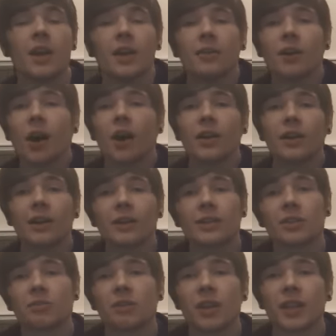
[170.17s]
For
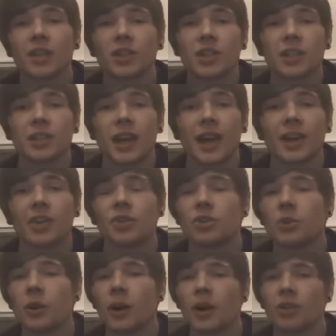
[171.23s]
Arcanine's 3 energy attack, you
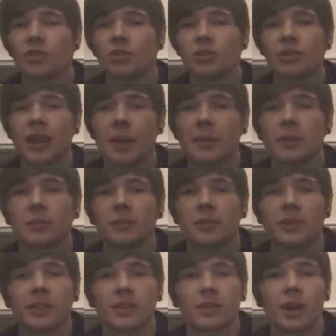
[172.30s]
do 100 damage with
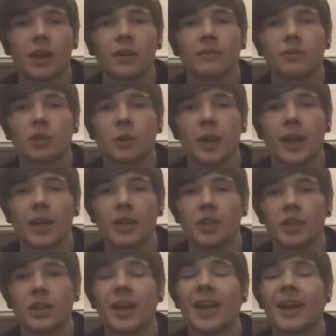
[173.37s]
a discard of 2
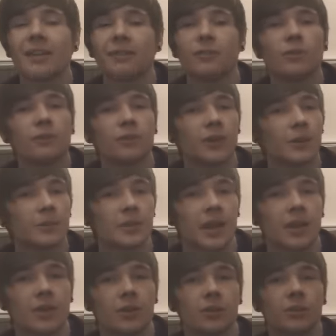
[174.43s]
energy if you flip
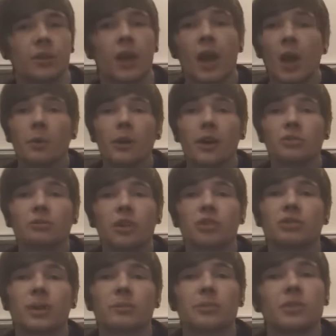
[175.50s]
tails, whereas
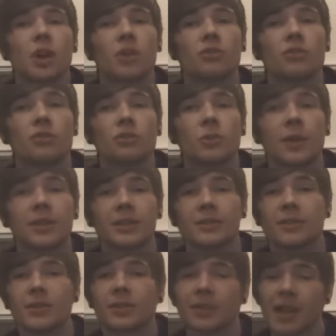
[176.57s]
Reshiram does 120
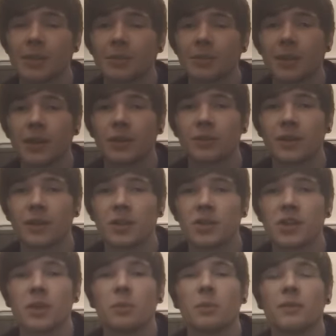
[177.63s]
for the same amount of
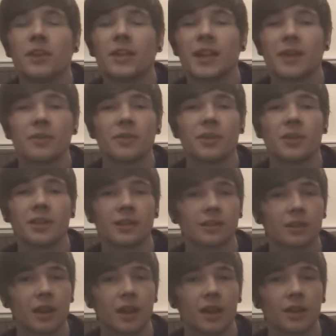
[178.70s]
energy with a definite
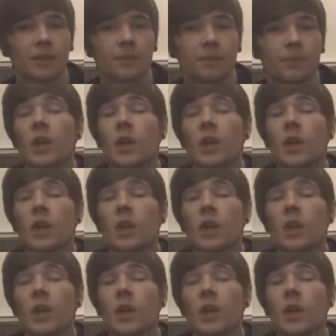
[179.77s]
discard.